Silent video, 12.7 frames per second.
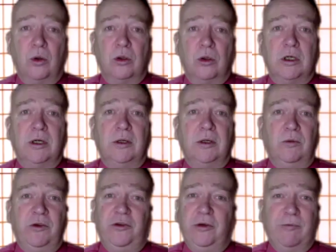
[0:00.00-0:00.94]
Or
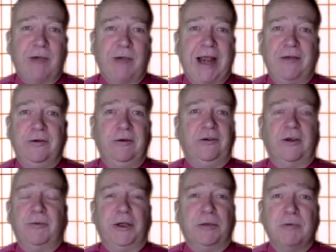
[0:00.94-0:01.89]
would you rather do
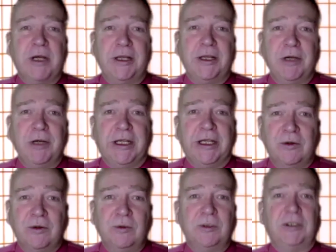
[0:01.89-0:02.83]
something really, really
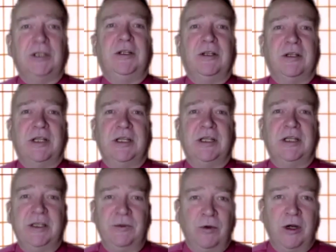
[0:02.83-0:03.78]
cool that
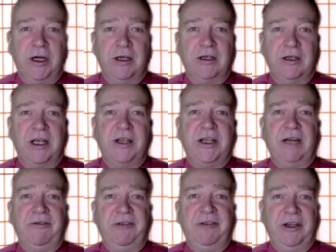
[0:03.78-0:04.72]
didn't work and you
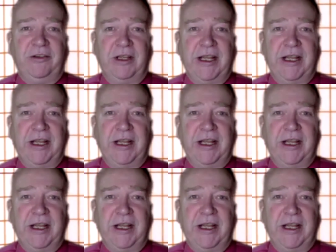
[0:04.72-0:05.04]
got to fix it